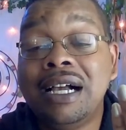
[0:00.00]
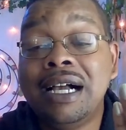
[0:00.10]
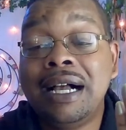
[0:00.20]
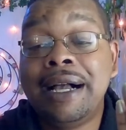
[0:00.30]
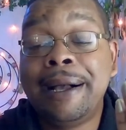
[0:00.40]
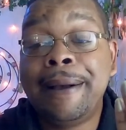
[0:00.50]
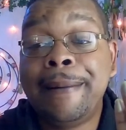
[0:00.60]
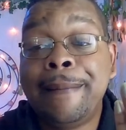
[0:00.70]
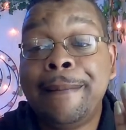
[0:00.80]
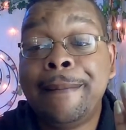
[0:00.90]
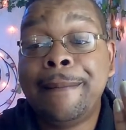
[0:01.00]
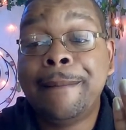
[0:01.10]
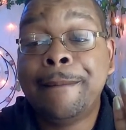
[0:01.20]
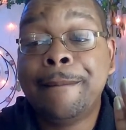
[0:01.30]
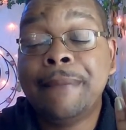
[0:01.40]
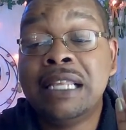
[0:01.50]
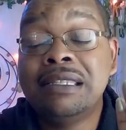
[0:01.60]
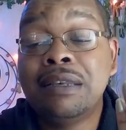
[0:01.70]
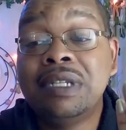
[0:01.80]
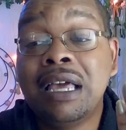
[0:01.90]
Um, and
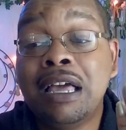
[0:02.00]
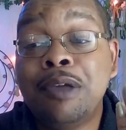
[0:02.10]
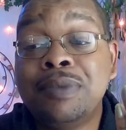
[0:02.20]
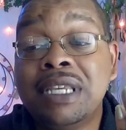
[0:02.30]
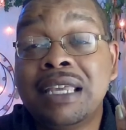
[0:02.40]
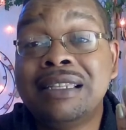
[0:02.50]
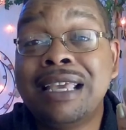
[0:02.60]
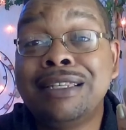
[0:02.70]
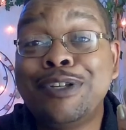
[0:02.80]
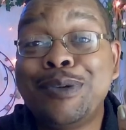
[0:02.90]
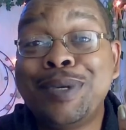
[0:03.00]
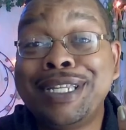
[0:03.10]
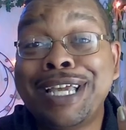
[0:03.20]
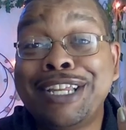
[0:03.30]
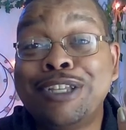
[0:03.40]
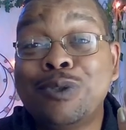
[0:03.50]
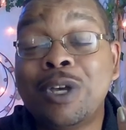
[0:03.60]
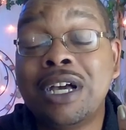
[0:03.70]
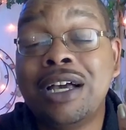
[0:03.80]
sometimes it can take a little bit to kind of just